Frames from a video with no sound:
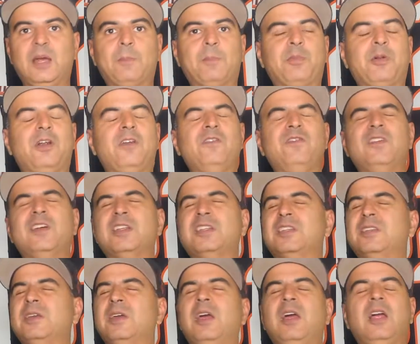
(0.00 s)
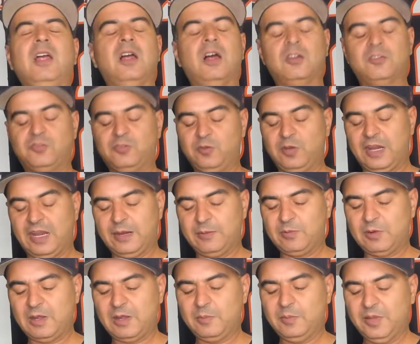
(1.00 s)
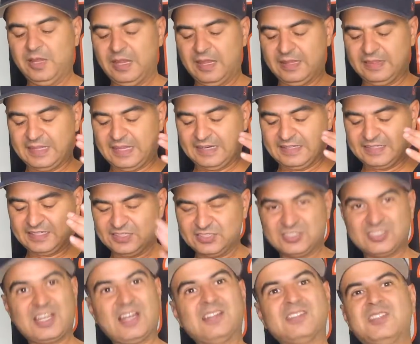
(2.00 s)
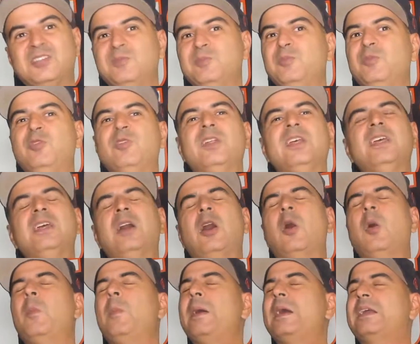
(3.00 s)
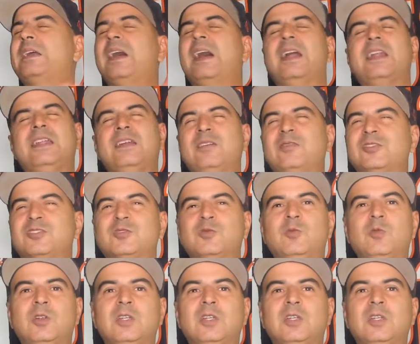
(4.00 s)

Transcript: perfect to A-Rob. And that touchdown to Mooney, oh my God, that was